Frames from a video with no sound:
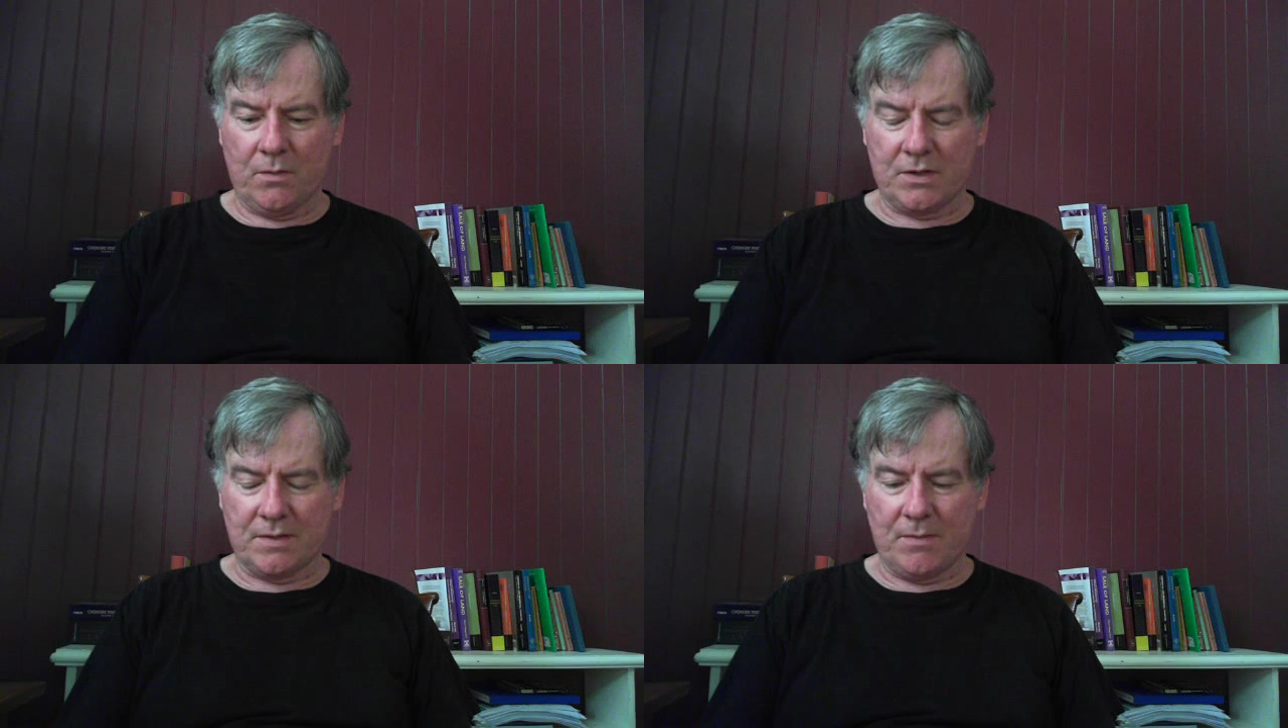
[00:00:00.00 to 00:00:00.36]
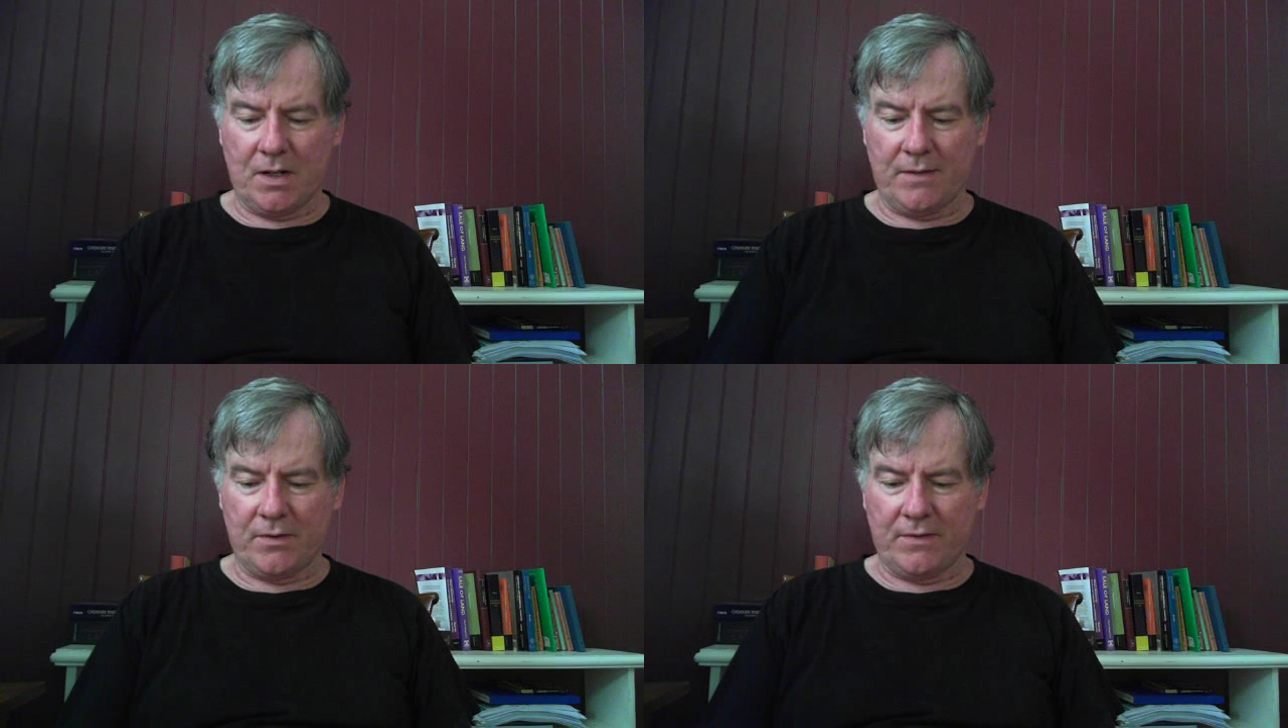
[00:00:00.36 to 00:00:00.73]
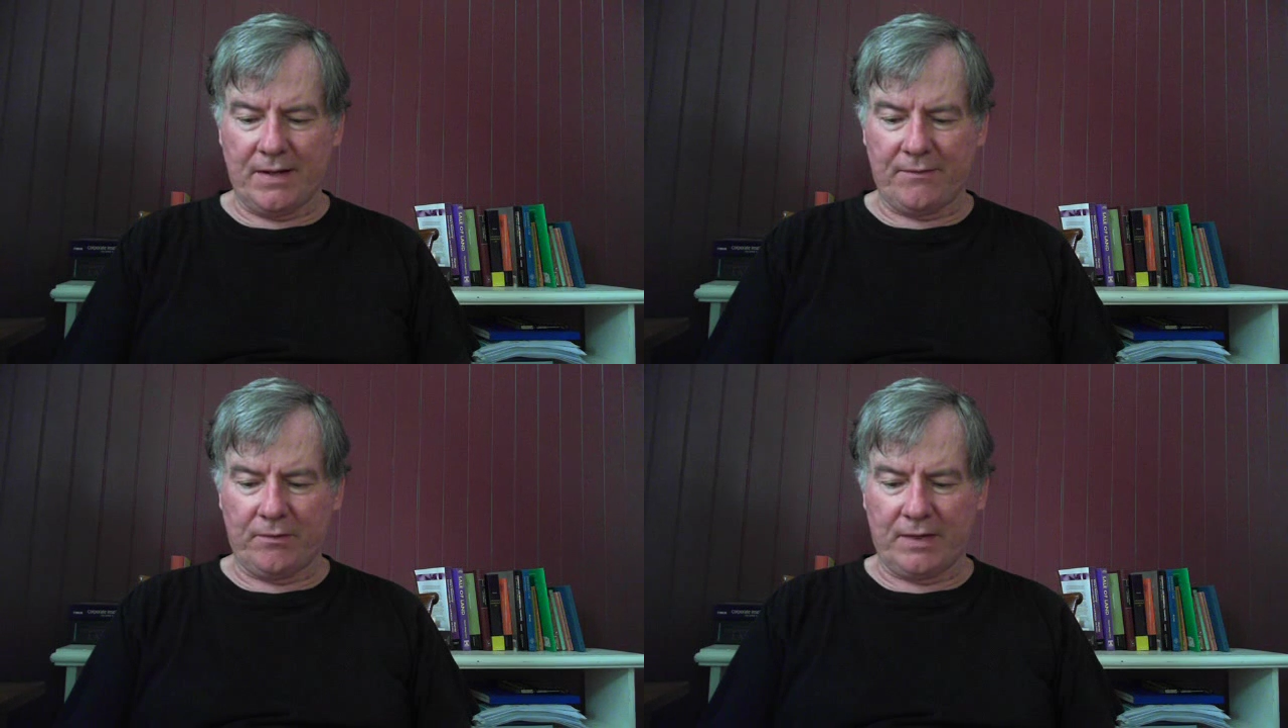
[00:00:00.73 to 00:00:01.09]
was in my view
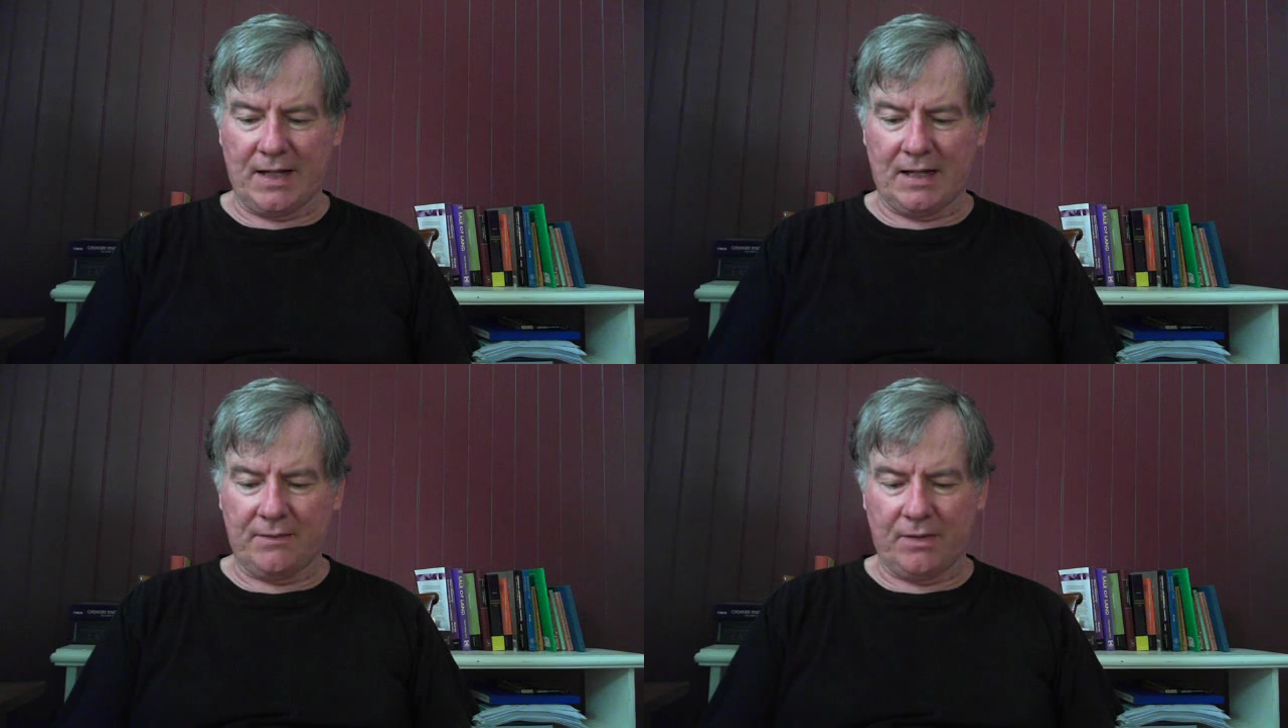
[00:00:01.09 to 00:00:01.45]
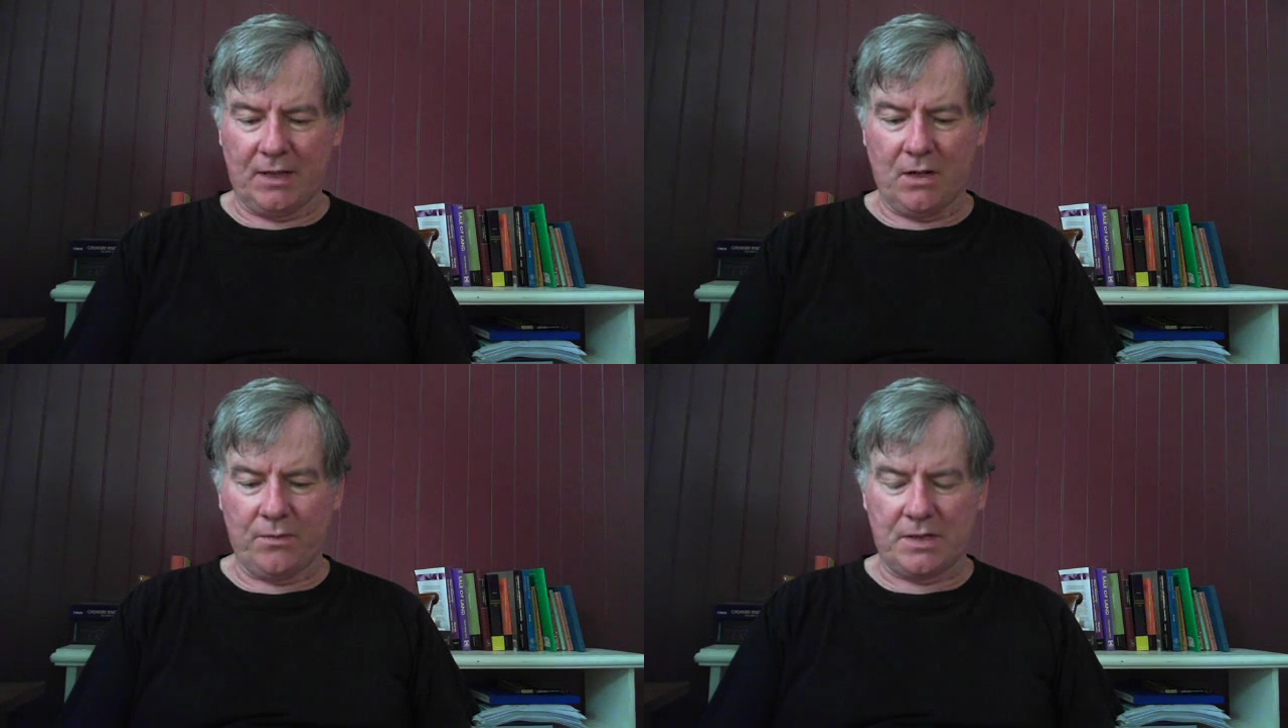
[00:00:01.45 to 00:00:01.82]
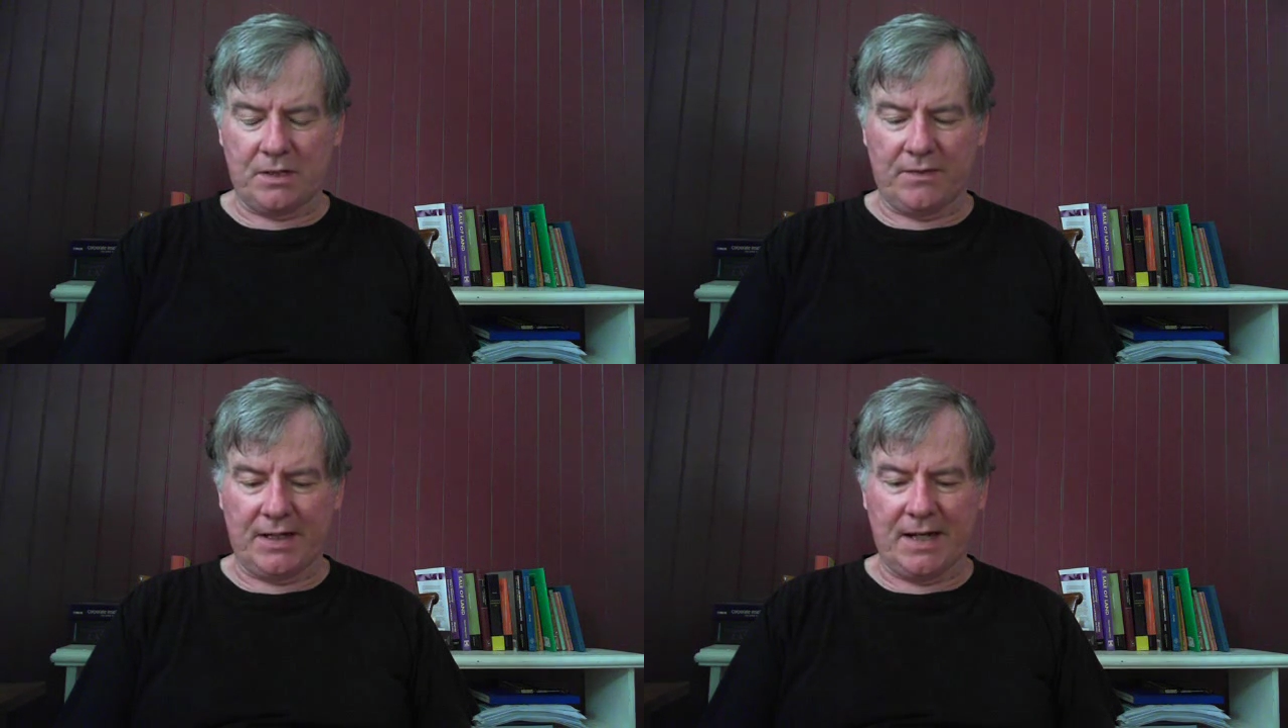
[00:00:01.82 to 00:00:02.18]
that having regard to the low
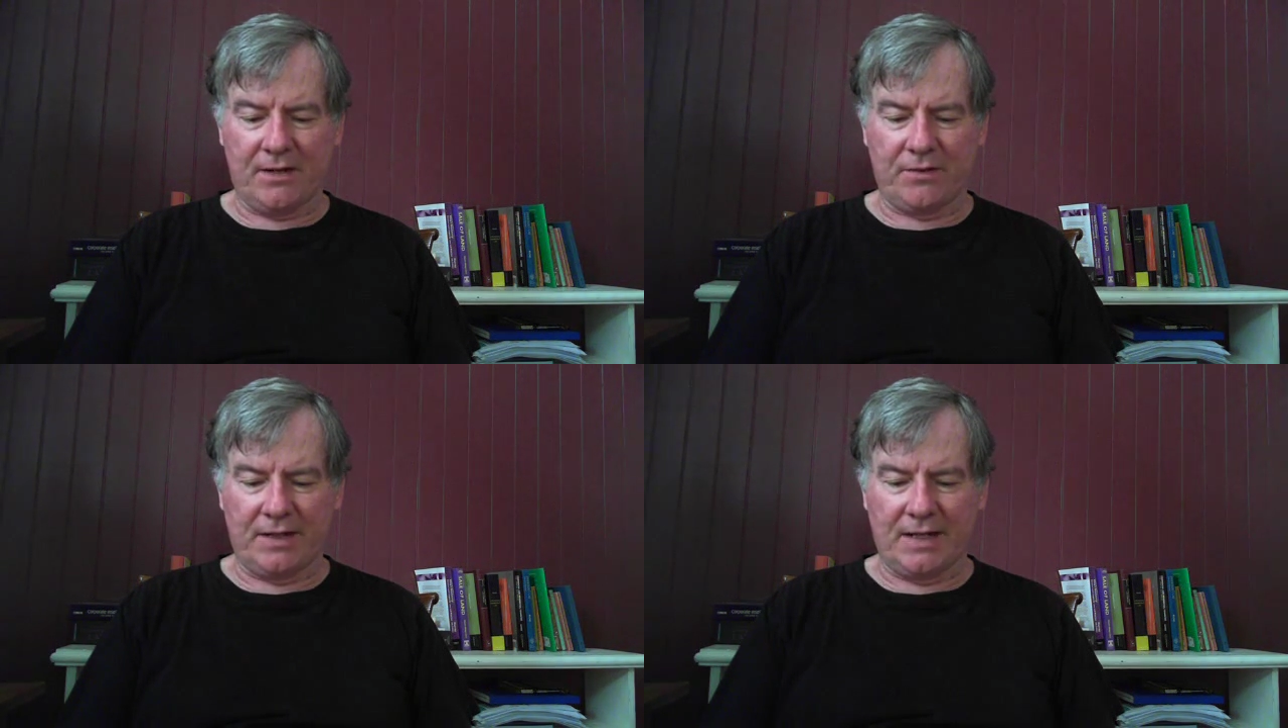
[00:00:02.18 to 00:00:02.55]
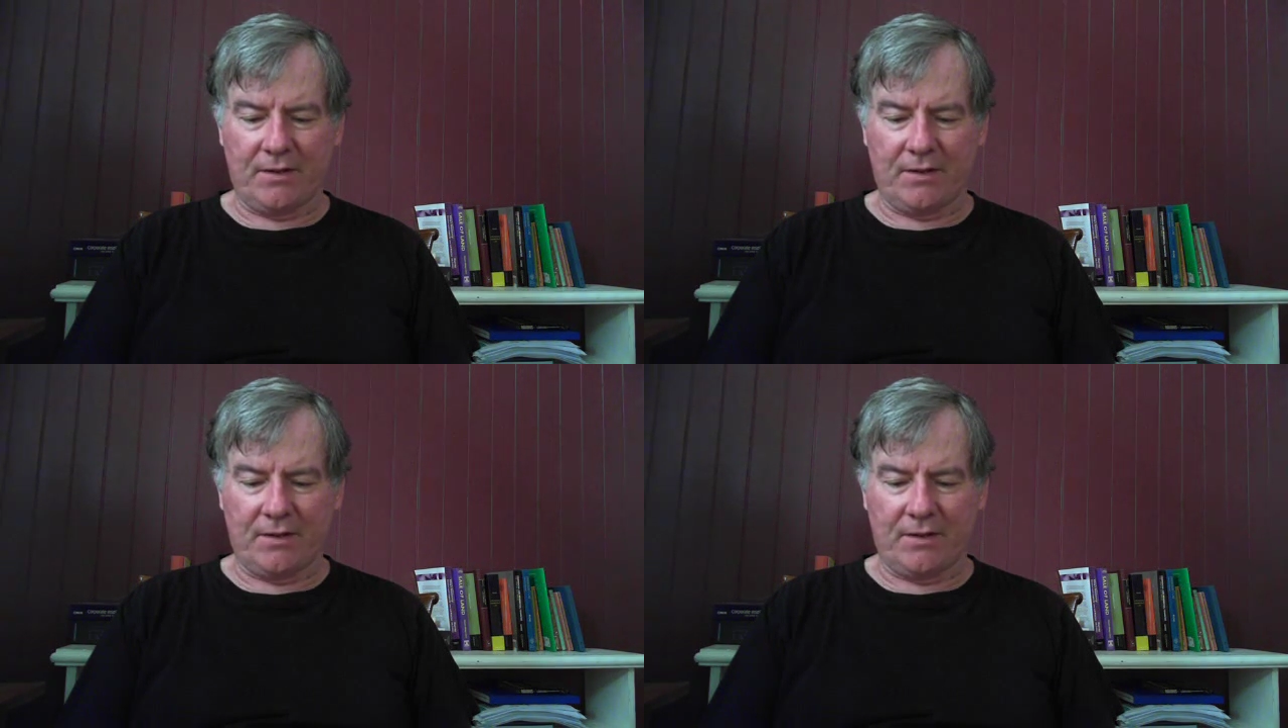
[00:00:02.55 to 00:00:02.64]
risk of encountering